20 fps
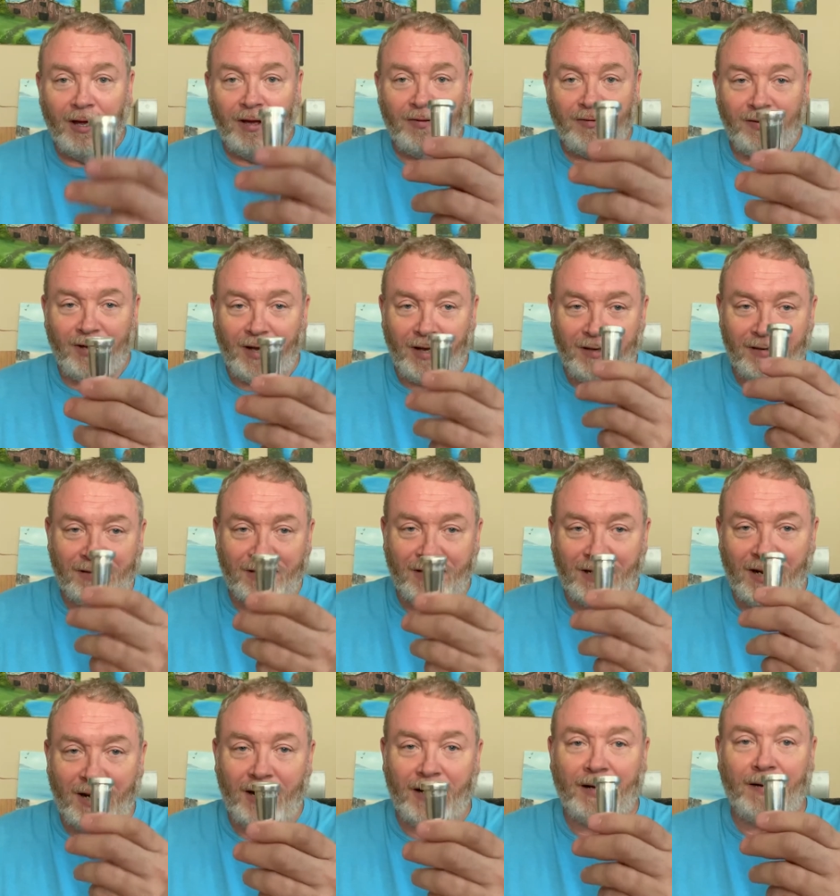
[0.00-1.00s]
So ask
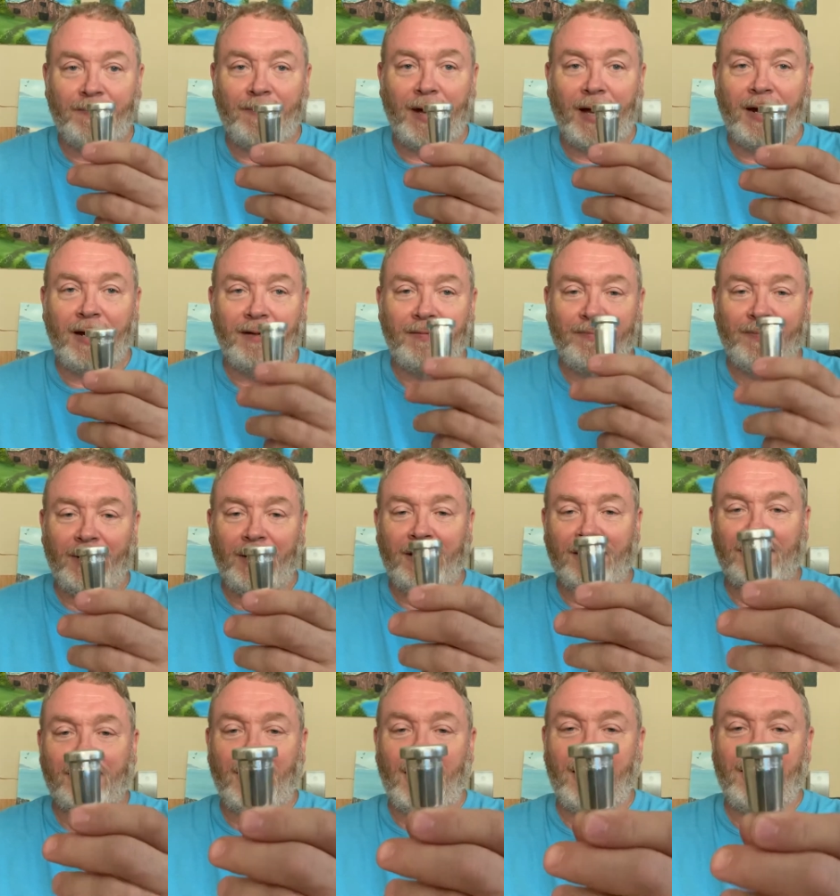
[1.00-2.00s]
Derek about it. Billy
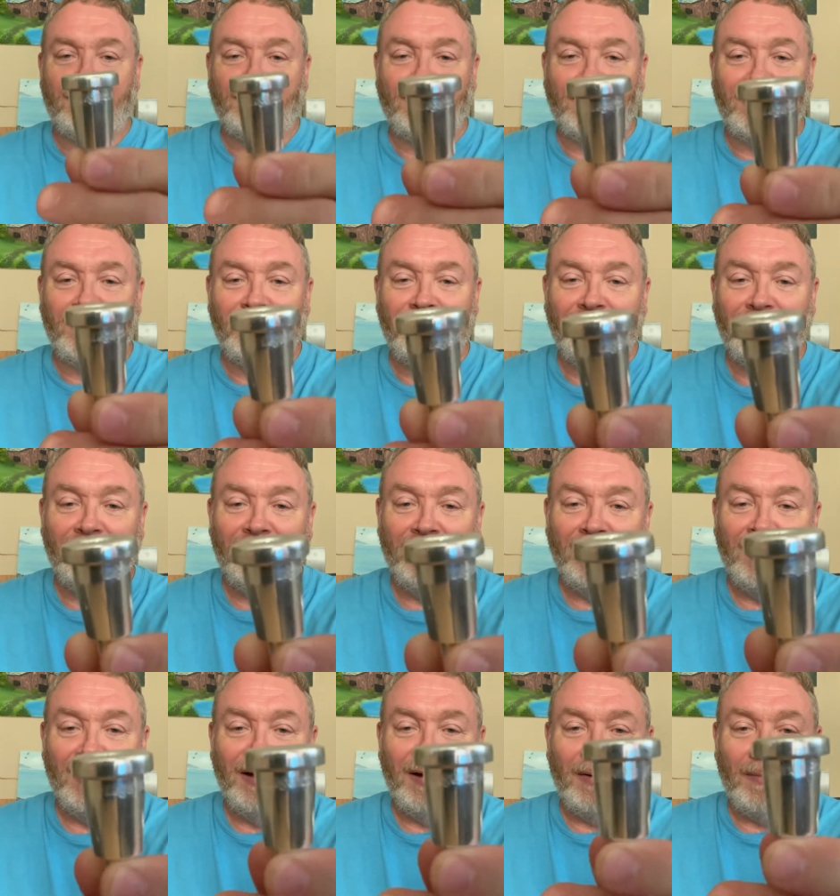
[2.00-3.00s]
Chaser,
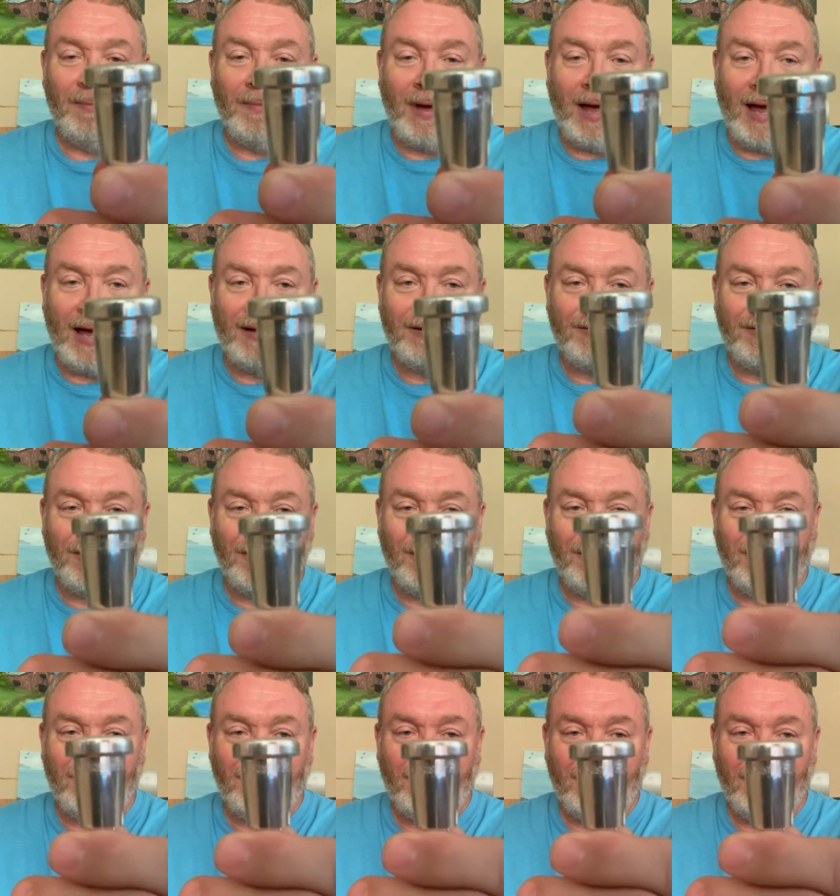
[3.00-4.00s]

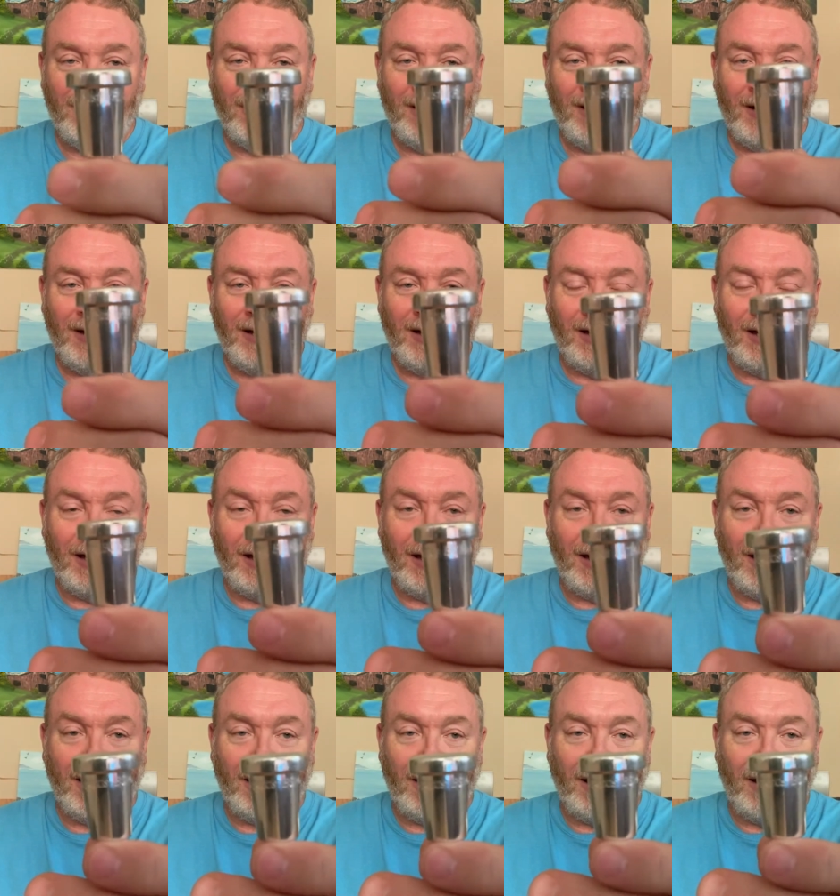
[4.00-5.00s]
Master,
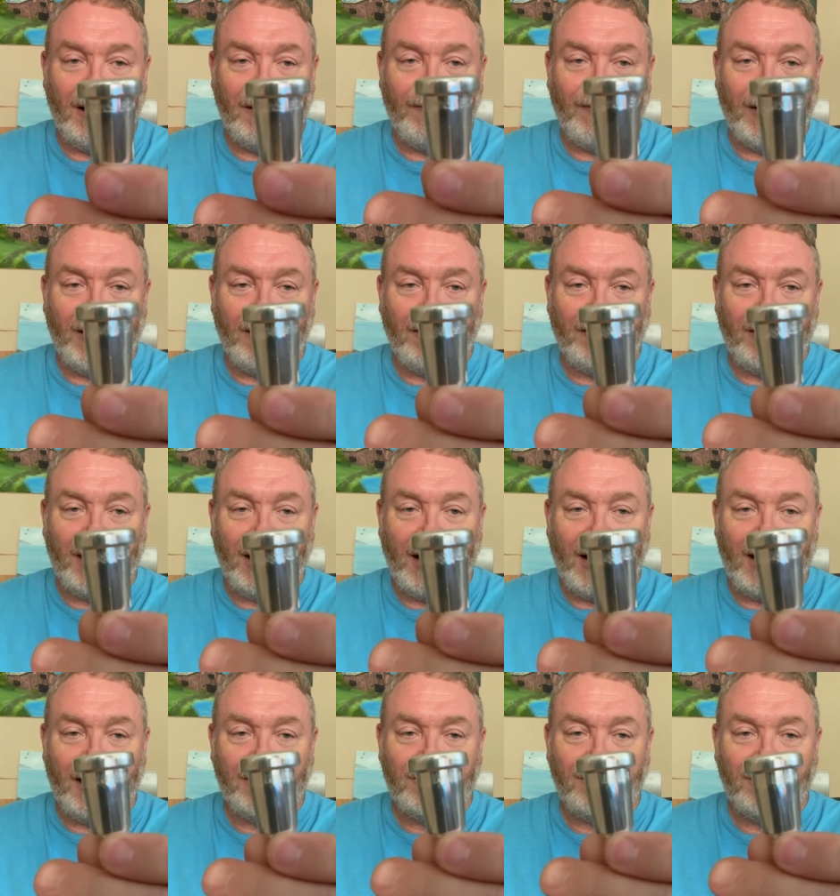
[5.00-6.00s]
FL
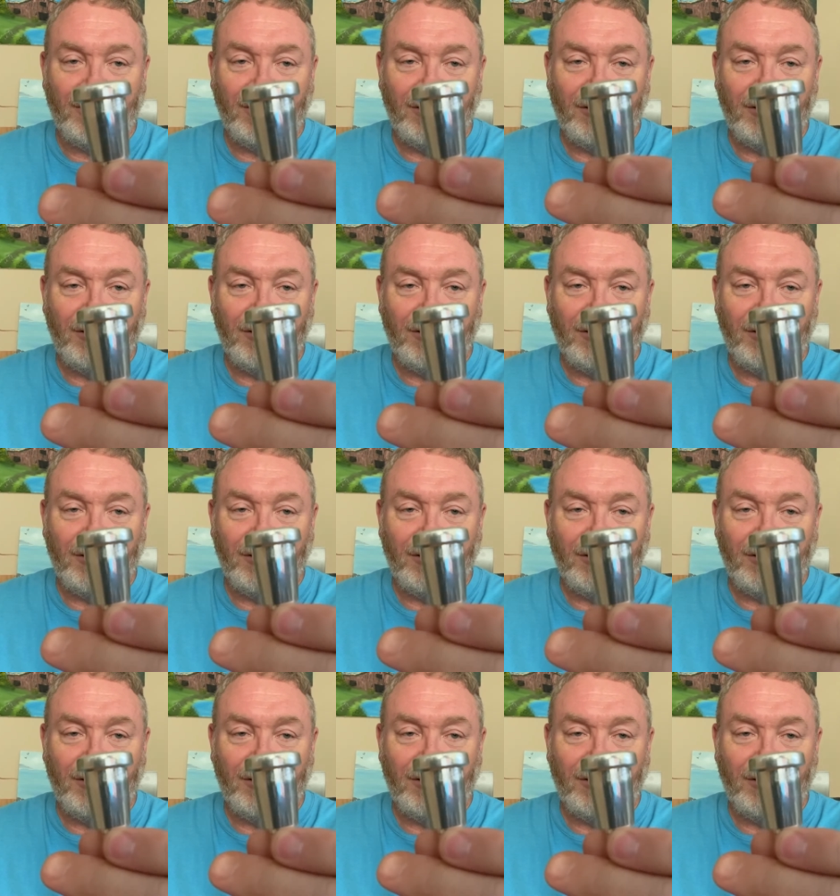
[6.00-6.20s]
dash,